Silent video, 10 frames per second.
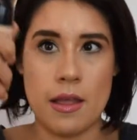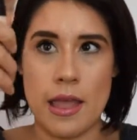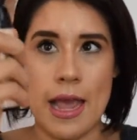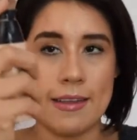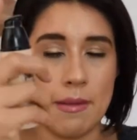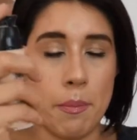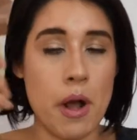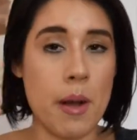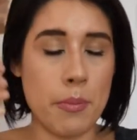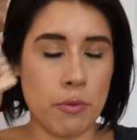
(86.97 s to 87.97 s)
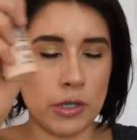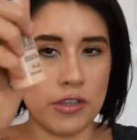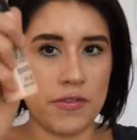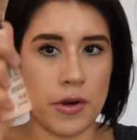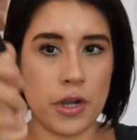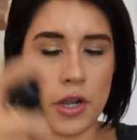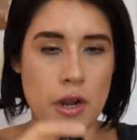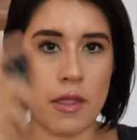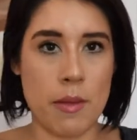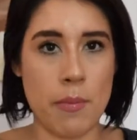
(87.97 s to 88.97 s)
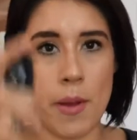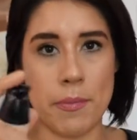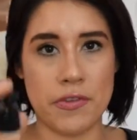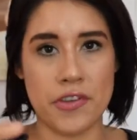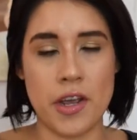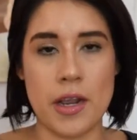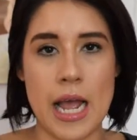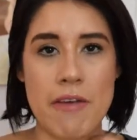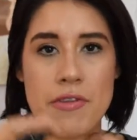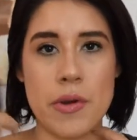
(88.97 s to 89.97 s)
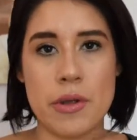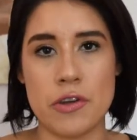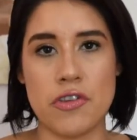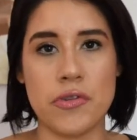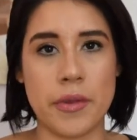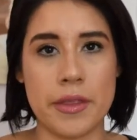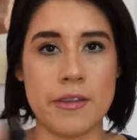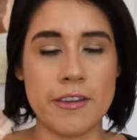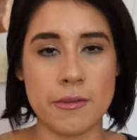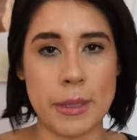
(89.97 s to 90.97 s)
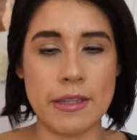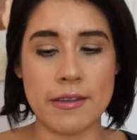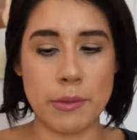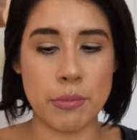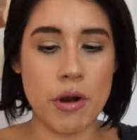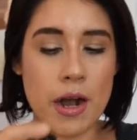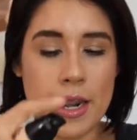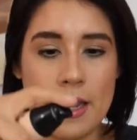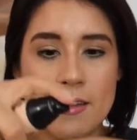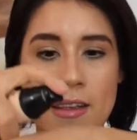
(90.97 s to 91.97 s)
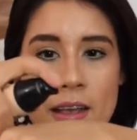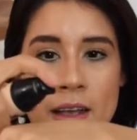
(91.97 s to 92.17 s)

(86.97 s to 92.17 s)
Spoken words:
it has a pump, which is very good. The pump is good. I have no issues with the dispensing product.